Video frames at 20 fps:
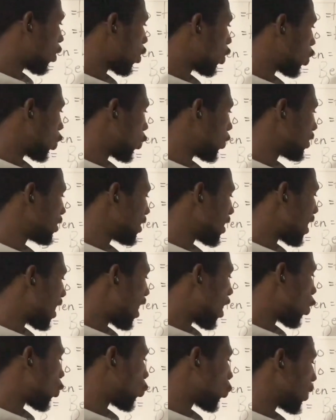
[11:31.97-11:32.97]
Claudia
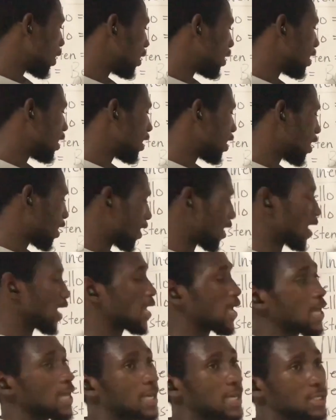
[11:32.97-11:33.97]
away.
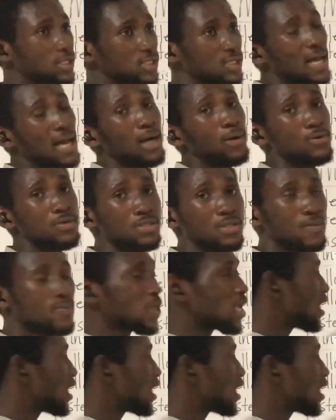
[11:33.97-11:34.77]
King Charles.